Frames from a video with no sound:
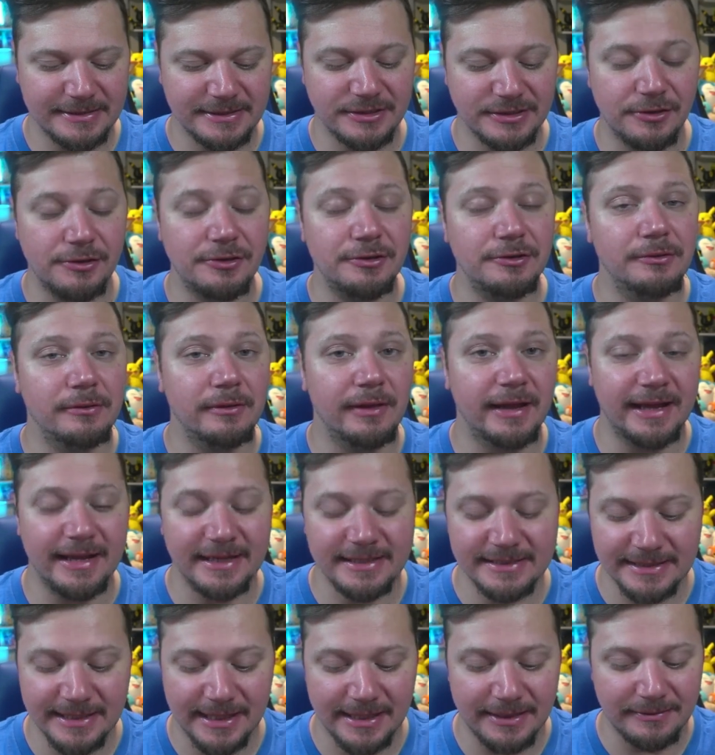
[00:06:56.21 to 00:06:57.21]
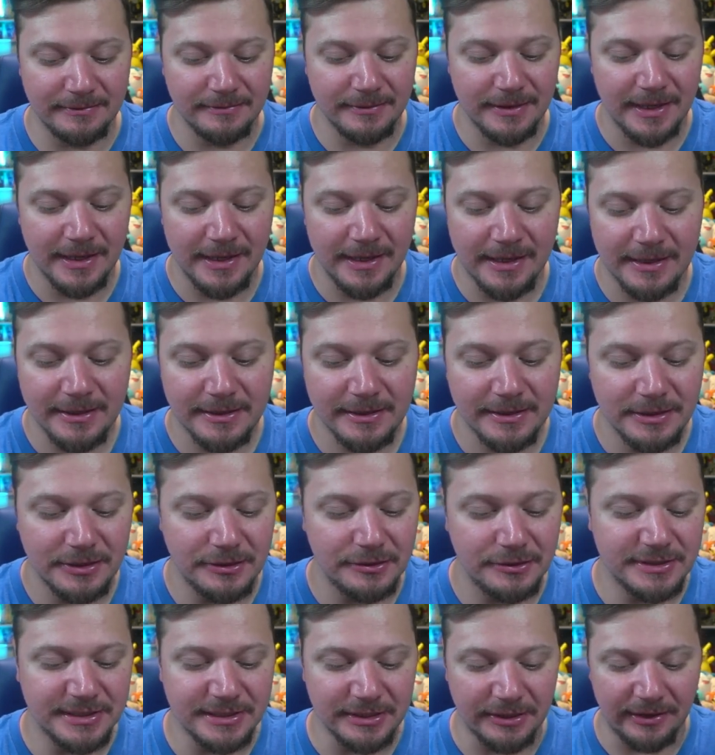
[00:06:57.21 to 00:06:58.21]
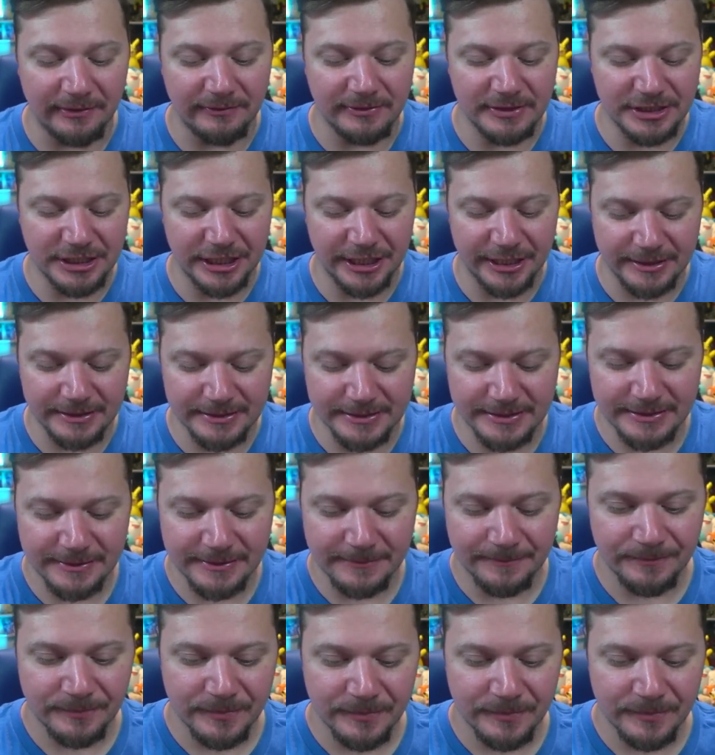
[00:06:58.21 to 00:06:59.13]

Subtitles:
So you, like I said, you still have a chance.